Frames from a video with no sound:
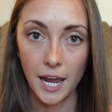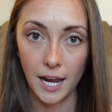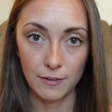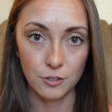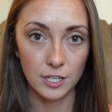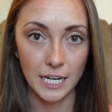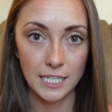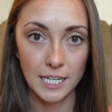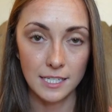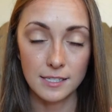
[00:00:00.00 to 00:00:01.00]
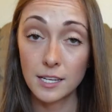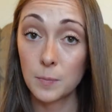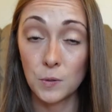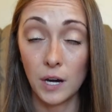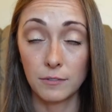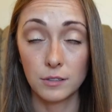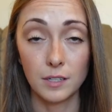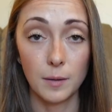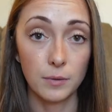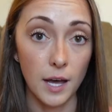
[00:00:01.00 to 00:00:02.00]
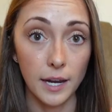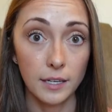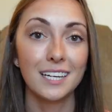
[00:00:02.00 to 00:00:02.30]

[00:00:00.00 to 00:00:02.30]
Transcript: After the ninety days is up, you have to reapply.